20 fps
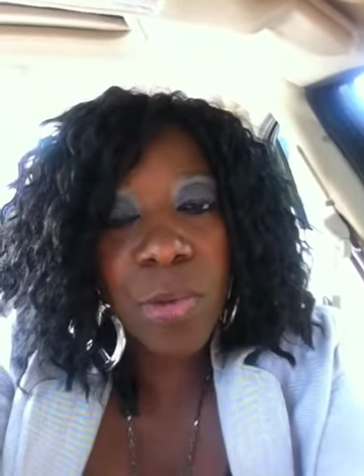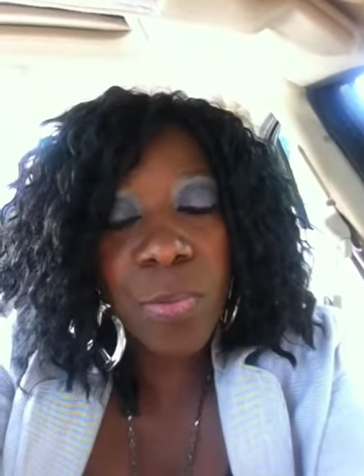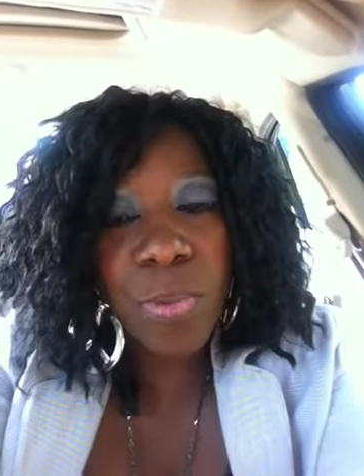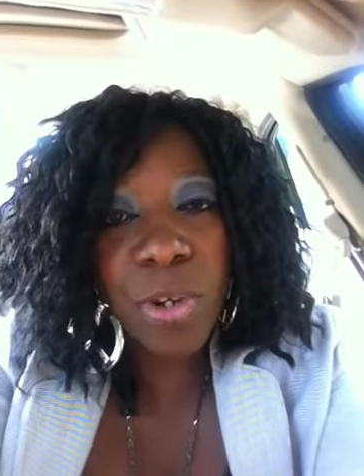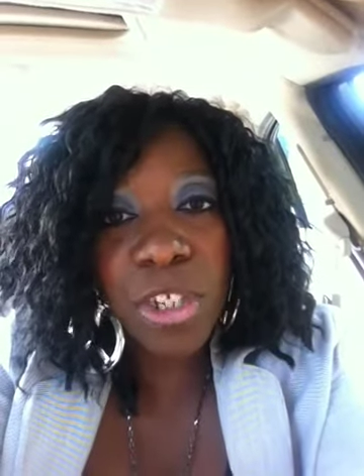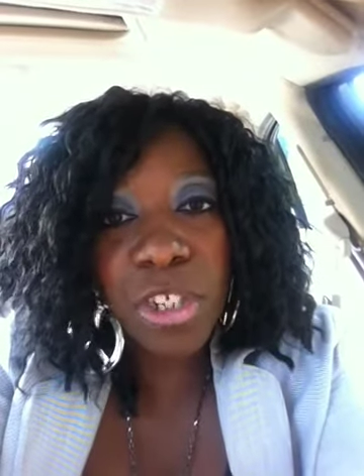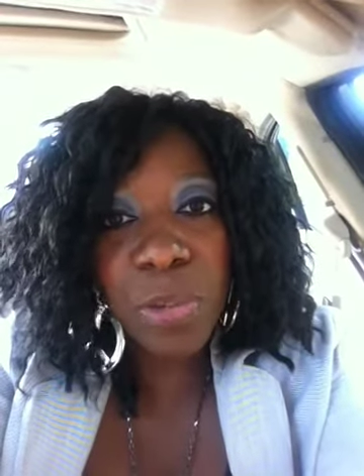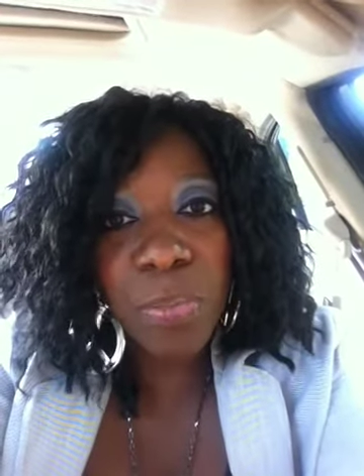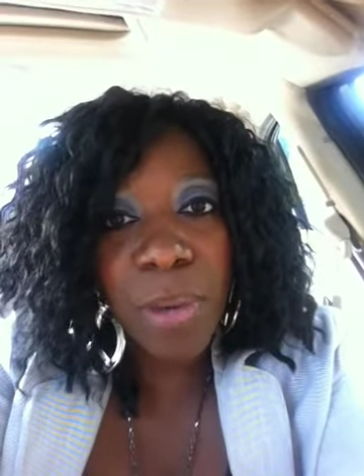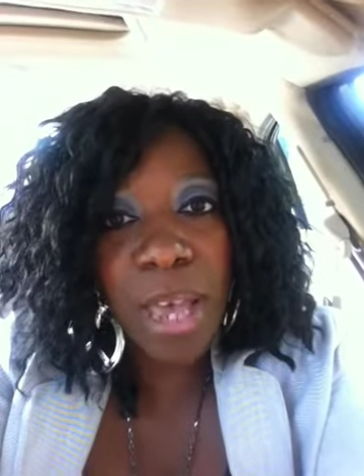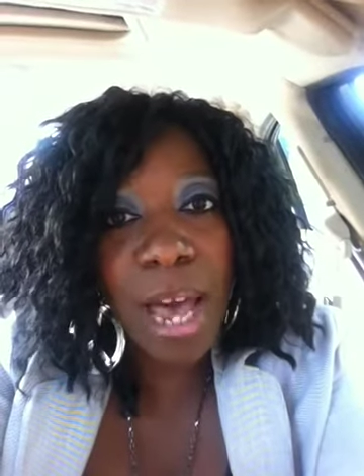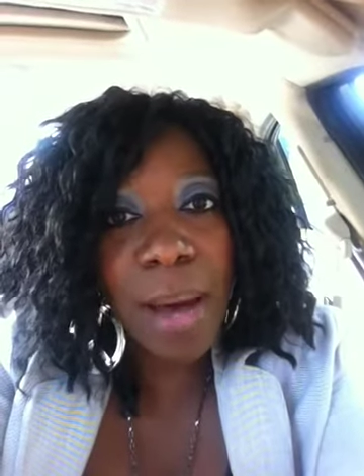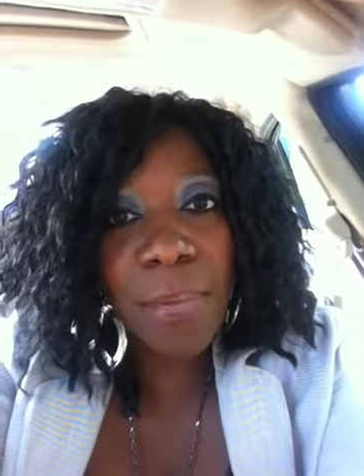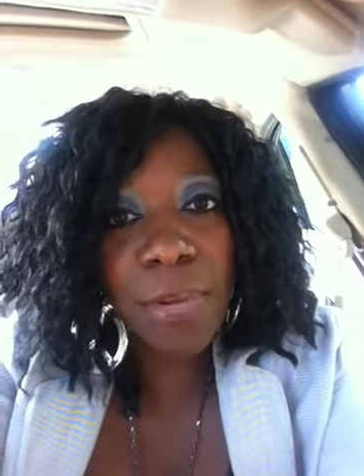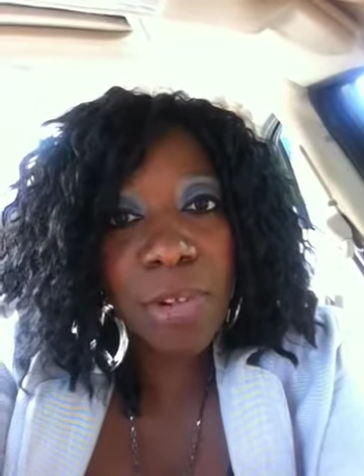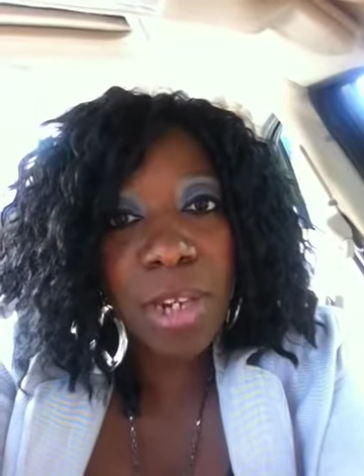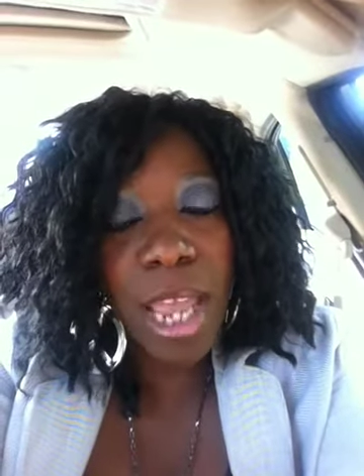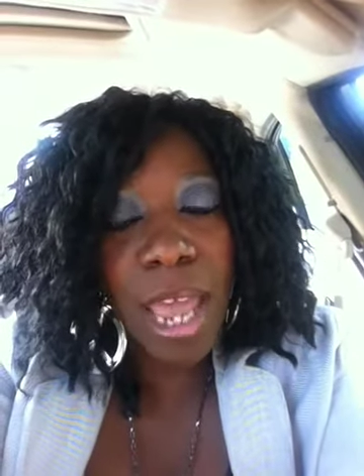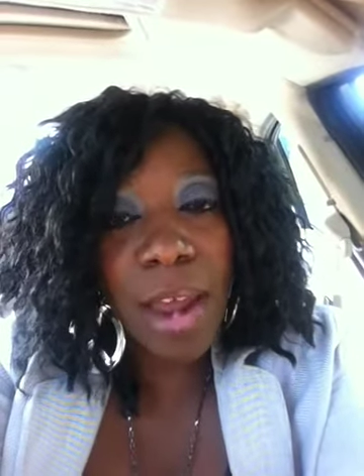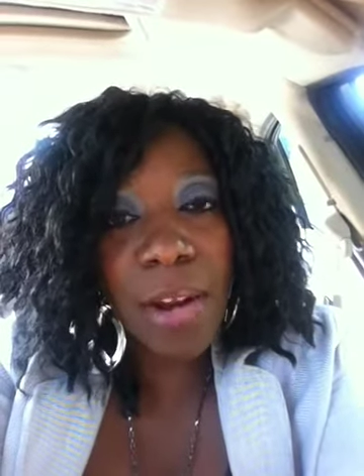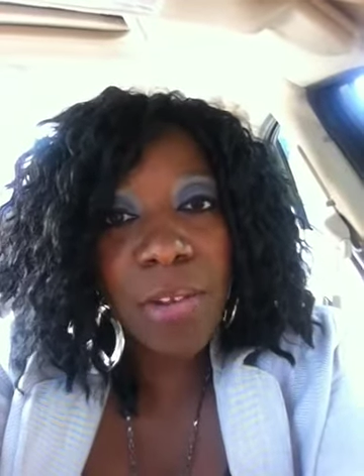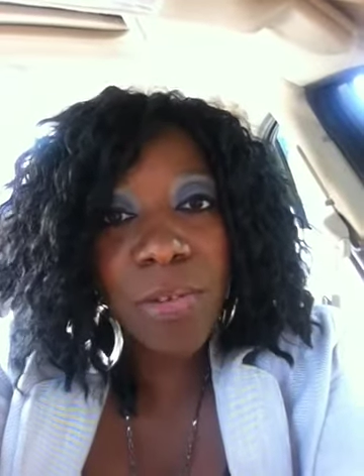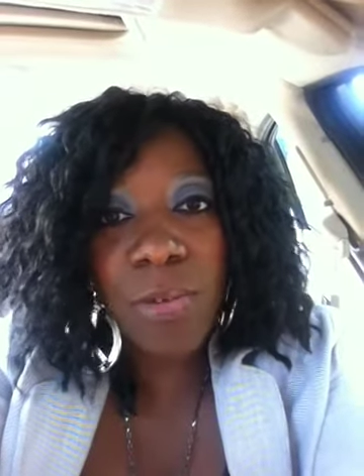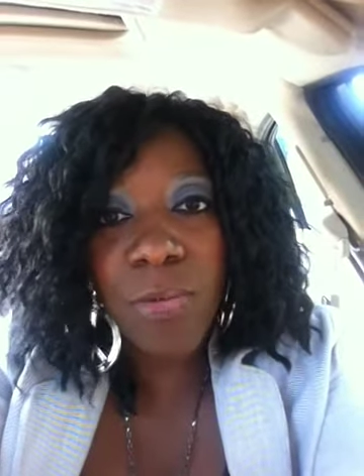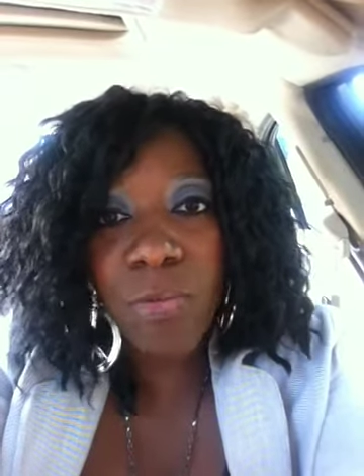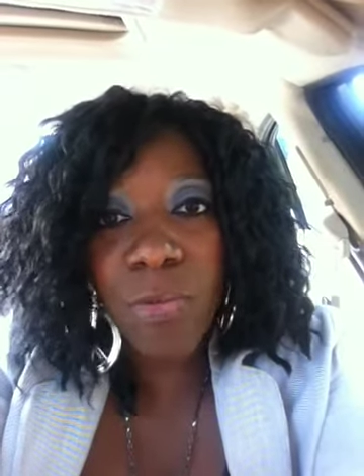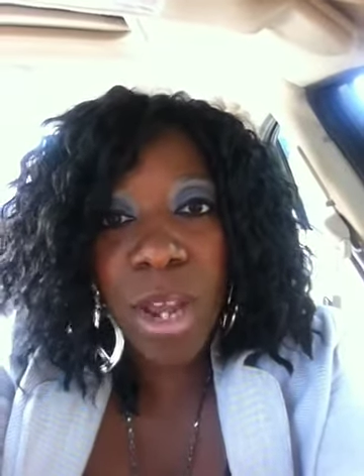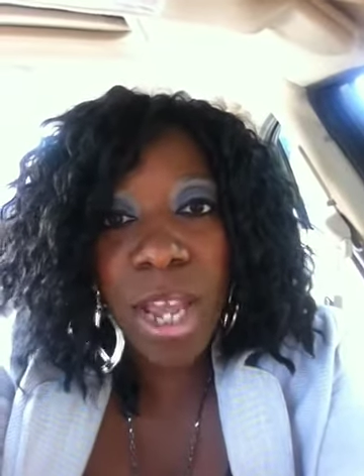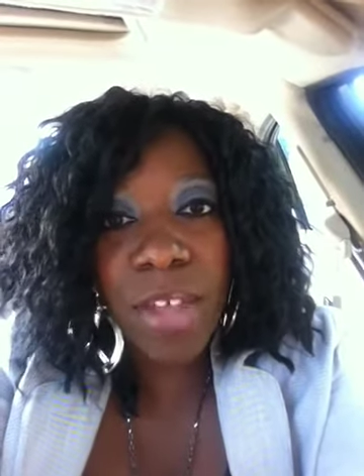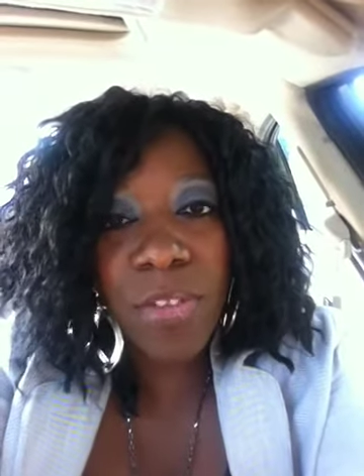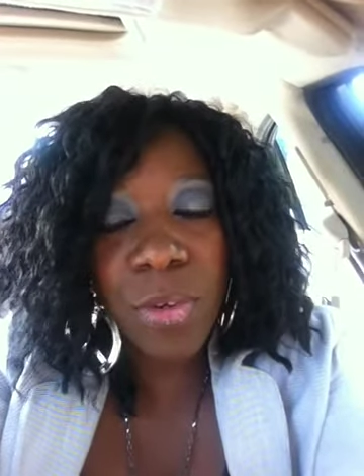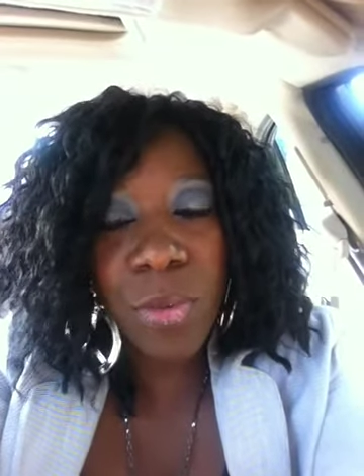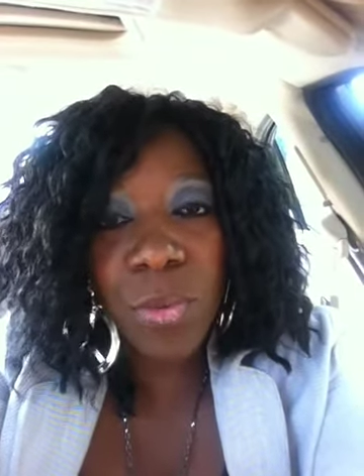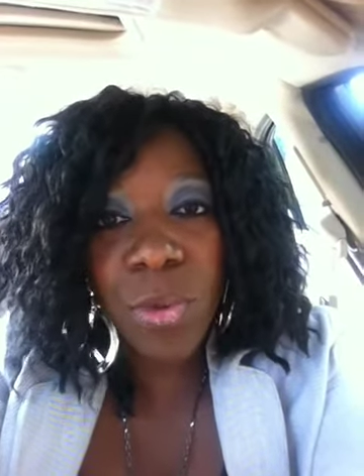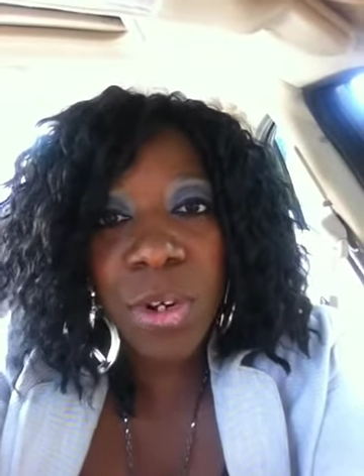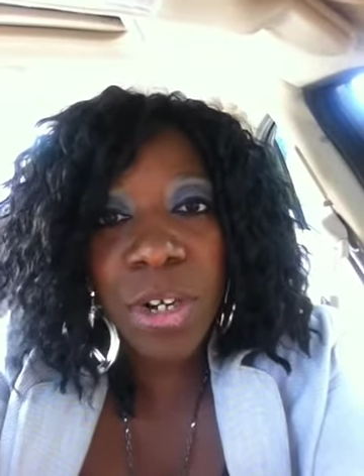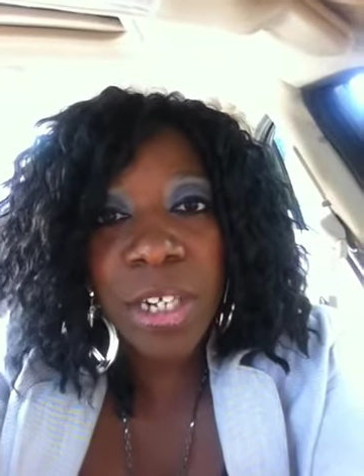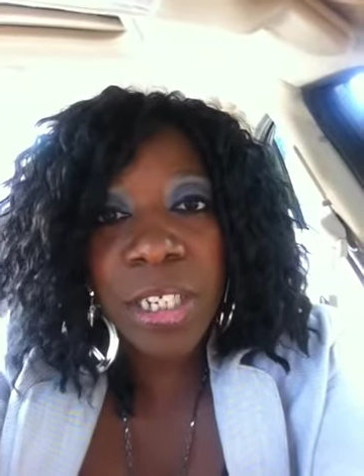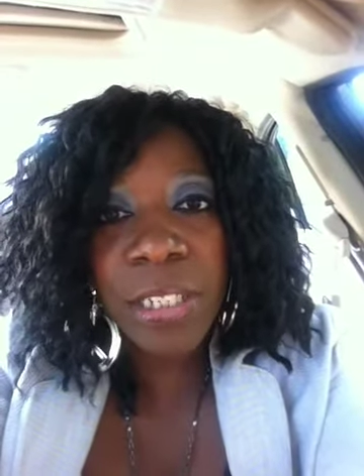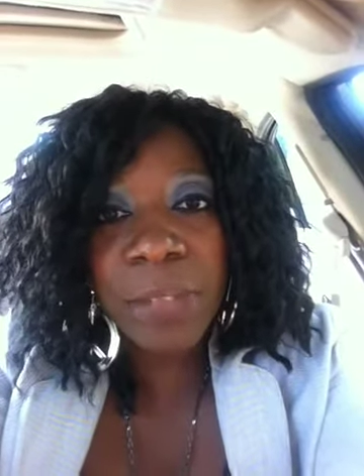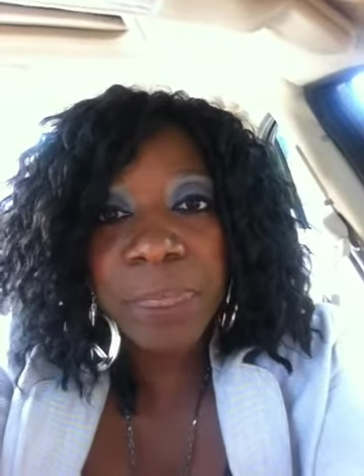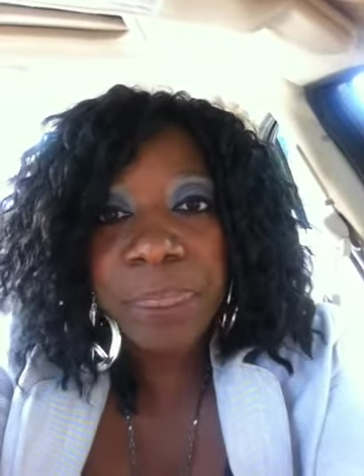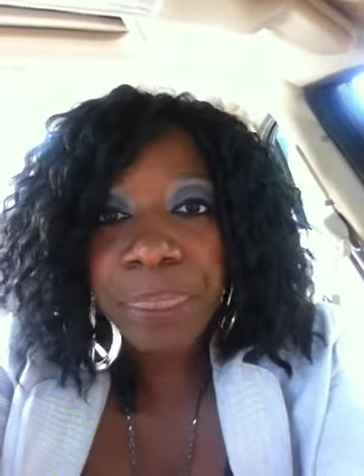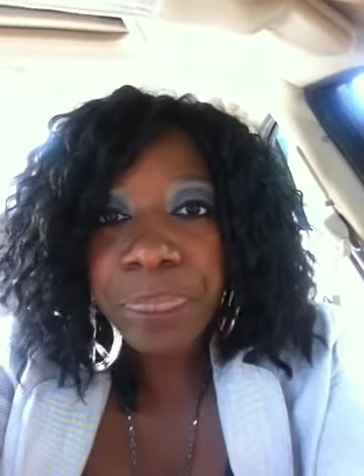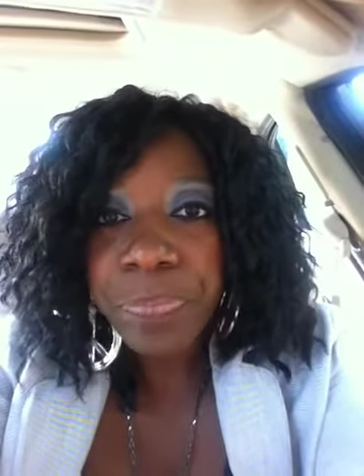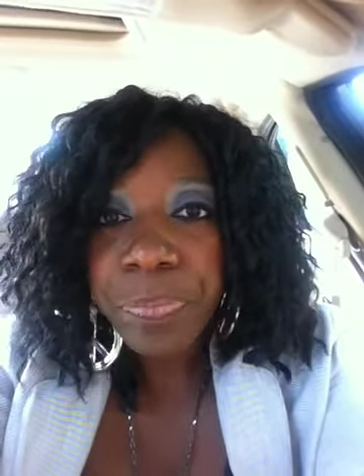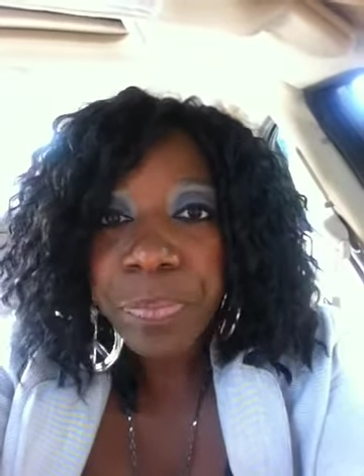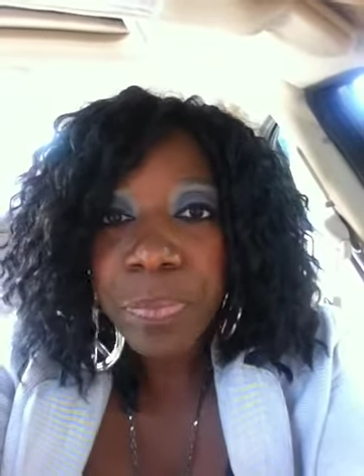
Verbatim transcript: you put your Bible down and you've read the word and